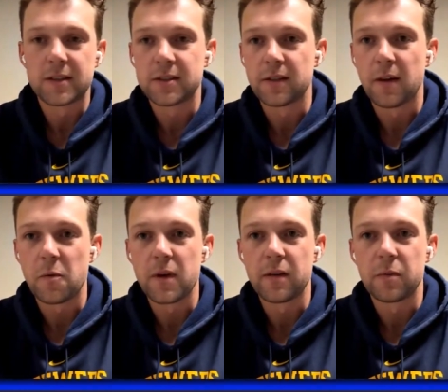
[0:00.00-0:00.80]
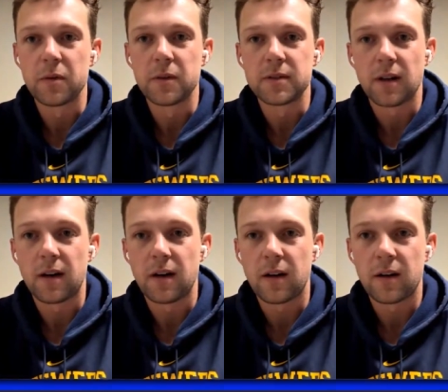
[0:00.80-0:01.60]
make sure that we, the Brewers,
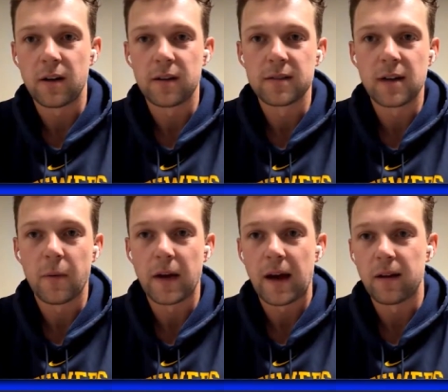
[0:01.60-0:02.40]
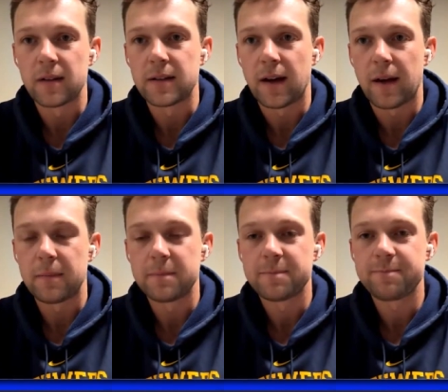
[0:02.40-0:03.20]
are coming out on
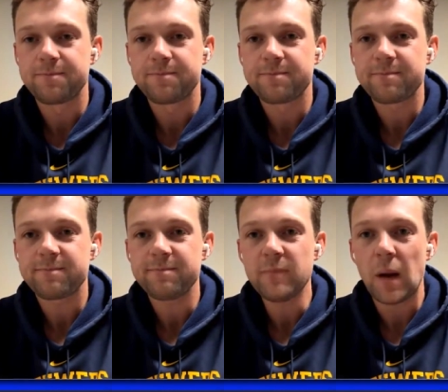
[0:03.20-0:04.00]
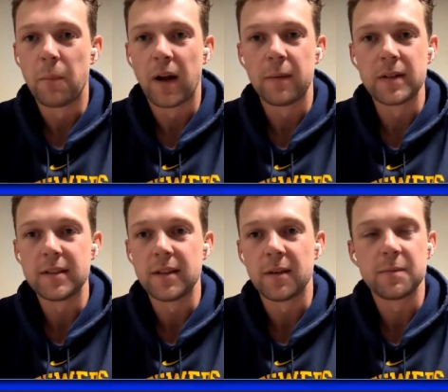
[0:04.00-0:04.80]
top. But
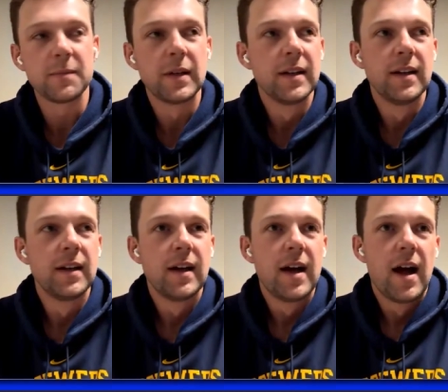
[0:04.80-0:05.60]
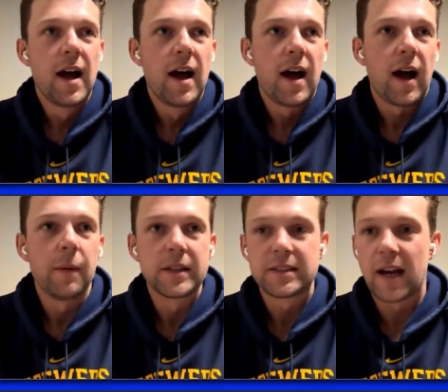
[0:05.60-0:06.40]

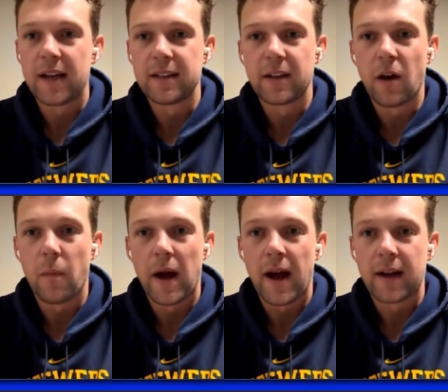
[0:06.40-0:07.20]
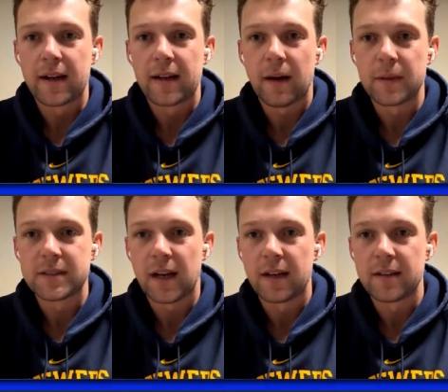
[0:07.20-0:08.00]
I'm excited to go back. I'm
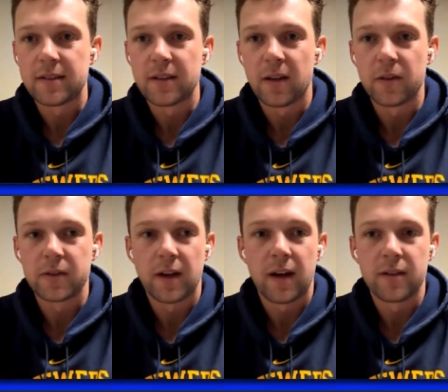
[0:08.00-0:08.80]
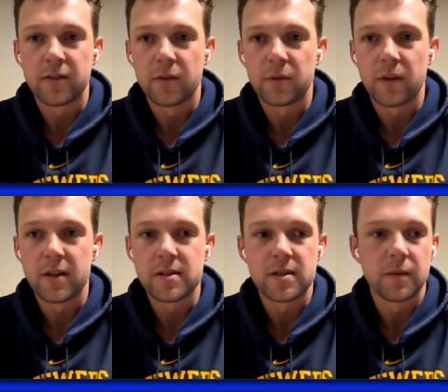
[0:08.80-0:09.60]
excited to see all those guys, those
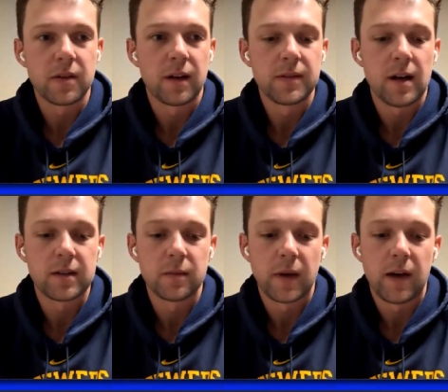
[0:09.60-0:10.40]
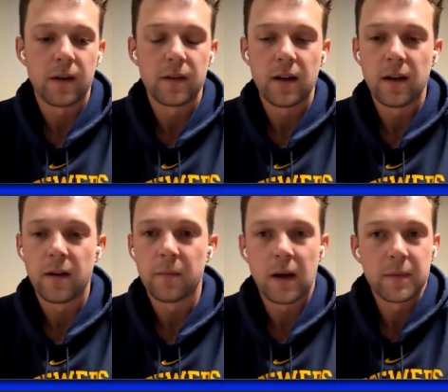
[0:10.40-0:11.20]
relationships that I've talked about.
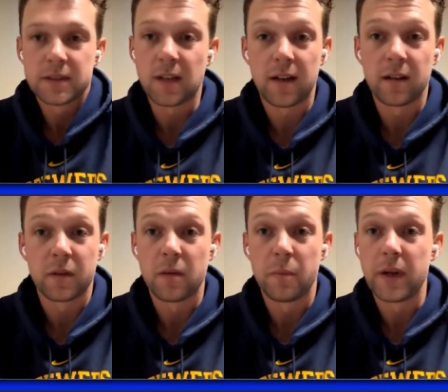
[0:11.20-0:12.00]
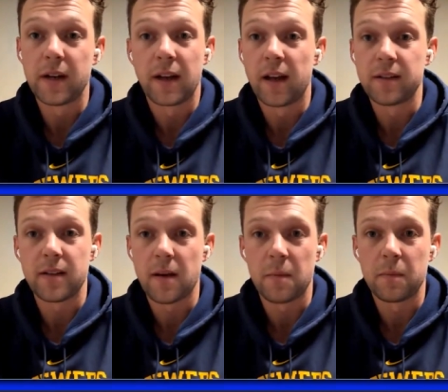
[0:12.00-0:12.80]
I'm excited to compete
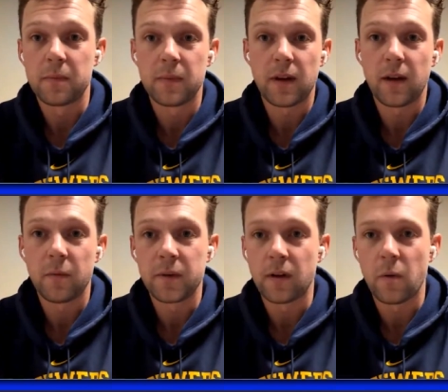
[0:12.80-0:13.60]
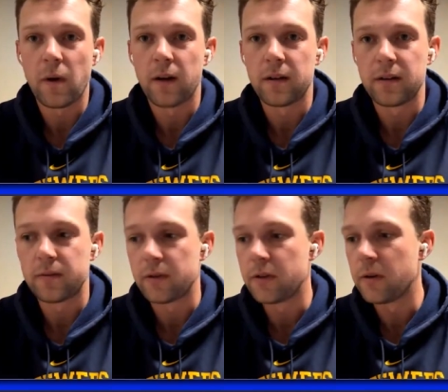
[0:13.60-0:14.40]
against them, wearing a
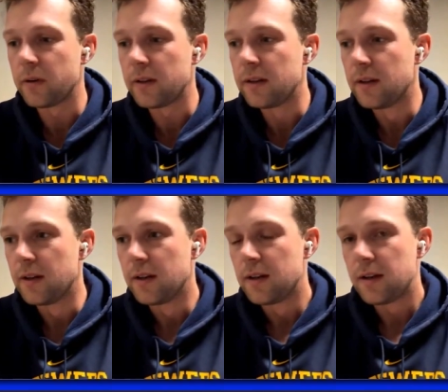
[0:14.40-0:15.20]
different uni.